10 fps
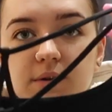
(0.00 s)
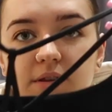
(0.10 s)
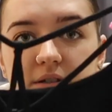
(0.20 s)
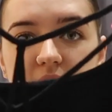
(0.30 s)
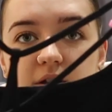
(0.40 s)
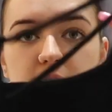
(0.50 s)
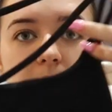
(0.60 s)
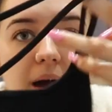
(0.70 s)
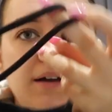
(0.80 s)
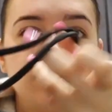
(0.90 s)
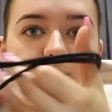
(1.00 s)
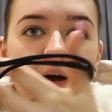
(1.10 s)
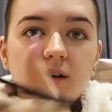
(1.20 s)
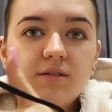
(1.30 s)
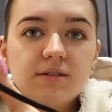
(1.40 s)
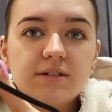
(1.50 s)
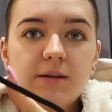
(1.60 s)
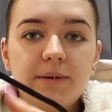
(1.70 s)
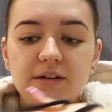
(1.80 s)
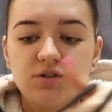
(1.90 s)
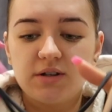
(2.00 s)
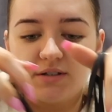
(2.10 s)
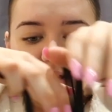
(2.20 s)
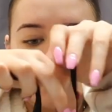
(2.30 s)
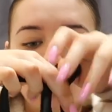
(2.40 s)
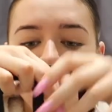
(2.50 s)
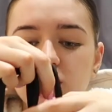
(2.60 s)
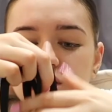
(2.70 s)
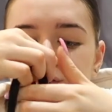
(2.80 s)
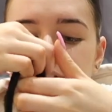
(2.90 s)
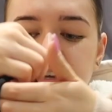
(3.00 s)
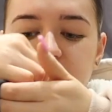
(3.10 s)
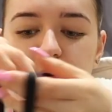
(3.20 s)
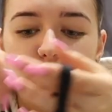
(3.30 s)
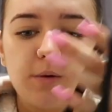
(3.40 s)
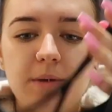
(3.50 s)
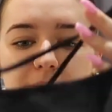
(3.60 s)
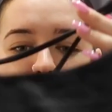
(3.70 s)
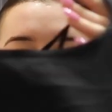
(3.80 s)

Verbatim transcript: with this cute back as well, so it's still a bit interesting. Just for days where I want to be a bit